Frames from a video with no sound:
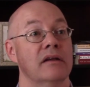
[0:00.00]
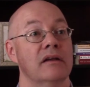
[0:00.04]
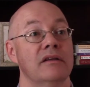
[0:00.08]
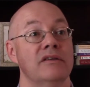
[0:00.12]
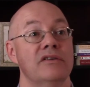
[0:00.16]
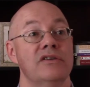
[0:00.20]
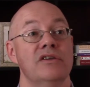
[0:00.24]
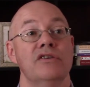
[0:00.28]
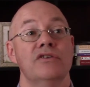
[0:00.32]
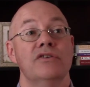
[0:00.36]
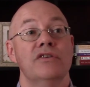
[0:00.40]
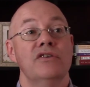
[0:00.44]

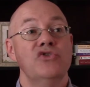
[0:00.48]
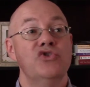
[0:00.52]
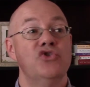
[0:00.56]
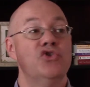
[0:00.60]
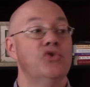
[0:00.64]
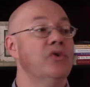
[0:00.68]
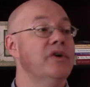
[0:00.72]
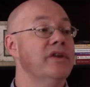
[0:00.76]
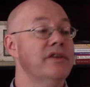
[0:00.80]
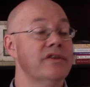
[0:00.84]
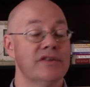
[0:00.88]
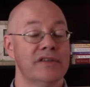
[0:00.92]
Just
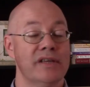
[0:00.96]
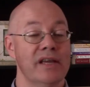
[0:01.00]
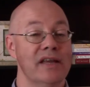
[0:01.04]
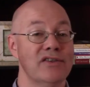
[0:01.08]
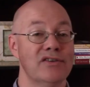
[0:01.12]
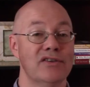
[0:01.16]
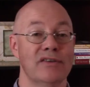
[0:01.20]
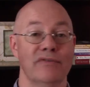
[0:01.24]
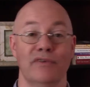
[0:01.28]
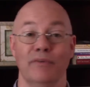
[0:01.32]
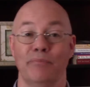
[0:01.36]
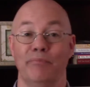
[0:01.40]
enjoy the
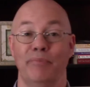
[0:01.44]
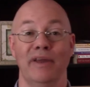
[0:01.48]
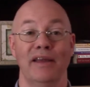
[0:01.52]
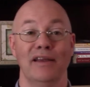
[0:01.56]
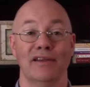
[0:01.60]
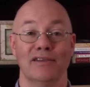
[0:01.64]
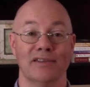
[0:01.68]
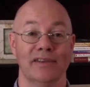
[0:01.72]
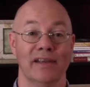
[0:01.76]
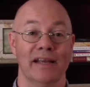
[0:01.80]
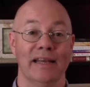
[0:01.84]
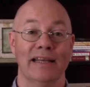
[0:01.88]
sense of it
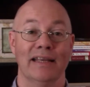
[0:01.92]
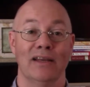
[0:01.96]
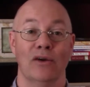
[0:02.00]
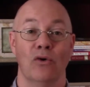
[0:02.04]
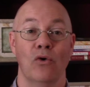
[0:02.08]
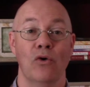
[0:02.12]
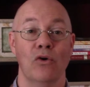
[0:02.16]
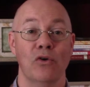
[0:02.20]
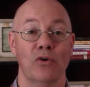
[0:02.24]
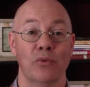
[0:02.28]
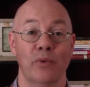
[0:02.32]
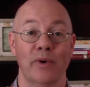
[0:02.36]
being slightly
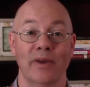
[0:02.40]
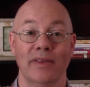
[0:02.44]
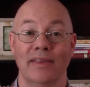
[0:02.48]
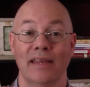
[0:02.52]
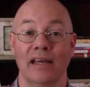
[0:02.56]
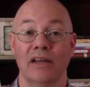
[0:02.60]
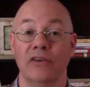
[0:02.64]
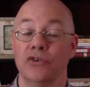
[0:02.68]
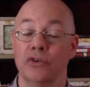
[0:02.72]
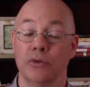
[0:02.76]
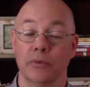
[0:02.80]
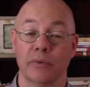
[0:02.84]
awkward
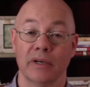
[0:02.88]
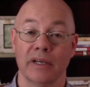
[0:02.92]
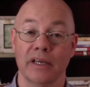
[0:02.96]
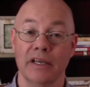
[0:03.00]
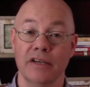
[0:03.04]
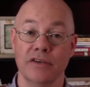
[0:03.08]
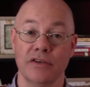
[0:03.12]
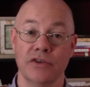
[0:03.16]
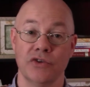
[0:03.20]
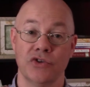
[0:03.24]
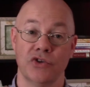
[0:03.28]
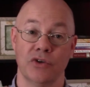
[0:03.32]
that your
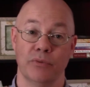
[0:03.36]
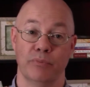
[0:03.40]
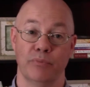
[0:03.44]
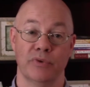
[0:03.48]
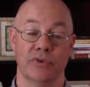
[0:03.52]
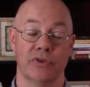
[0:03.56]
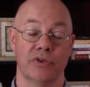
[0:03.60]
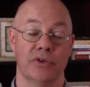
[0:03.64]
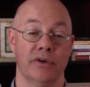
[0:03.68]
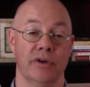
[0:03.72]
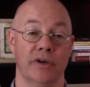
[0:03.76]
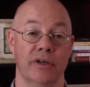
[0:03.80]
relationship
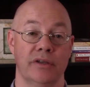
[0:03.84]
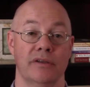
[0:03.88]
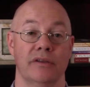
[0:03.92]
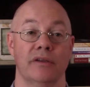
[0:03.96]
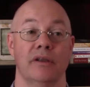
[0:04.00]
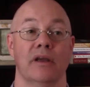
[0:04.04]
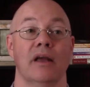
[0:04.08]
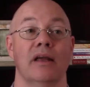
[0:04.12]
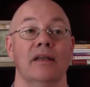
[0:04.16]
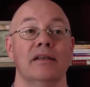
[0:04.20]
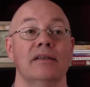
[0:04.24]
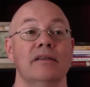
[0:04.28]
is good.
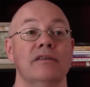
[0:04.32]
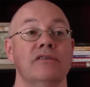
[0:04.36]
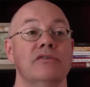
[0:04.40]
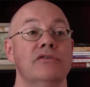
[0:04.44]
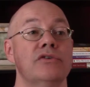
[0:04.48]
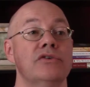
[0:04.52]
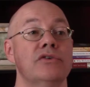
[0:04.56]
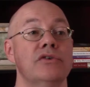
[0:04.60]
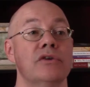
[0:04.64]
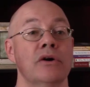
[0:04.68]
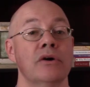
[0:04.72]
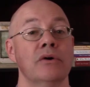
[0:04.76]

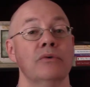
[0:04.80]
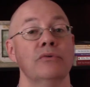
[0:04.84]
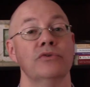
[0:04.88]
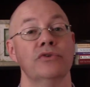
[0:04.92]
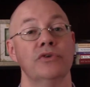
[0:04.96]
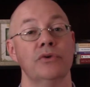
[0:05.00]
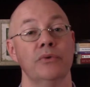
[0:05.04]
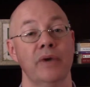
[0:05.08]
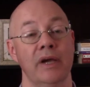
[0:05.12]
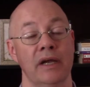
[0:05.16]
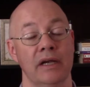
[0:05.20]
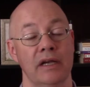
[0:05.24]
Don't
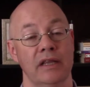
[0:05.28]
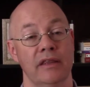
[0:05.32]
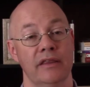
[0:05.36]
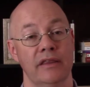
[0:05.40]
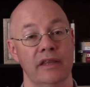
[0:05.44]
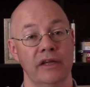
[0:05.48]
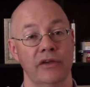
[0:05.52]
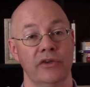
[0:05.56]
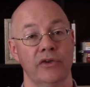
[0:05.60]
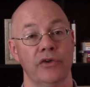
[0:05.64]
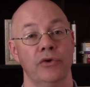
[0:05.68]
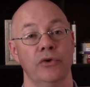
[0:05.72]
do
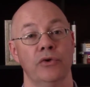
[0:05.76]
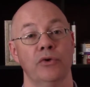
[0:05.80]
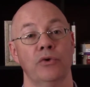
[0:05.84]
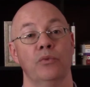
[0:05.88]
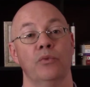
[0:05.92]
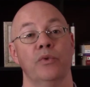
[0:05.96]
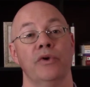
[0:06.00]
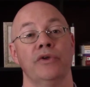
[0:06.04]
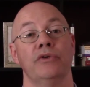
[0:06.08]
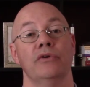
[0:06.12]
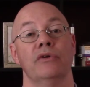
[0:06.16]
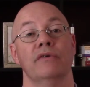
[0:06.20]
anything new
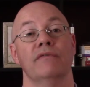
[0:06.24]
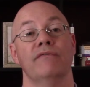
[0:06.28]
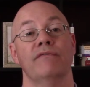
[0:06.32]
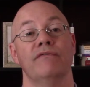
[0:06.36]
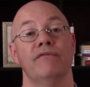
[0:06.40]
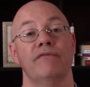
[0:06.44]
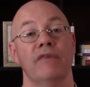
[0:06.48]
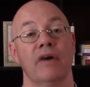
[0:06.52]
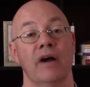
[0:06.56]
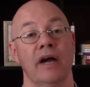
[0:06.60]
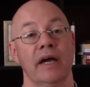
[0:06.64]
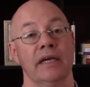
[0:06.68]
when you've
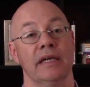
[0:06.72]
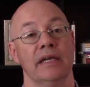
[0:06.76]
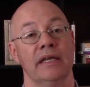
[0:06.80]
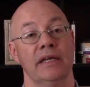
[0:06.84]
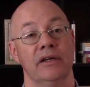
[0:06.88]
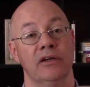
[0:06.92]
finally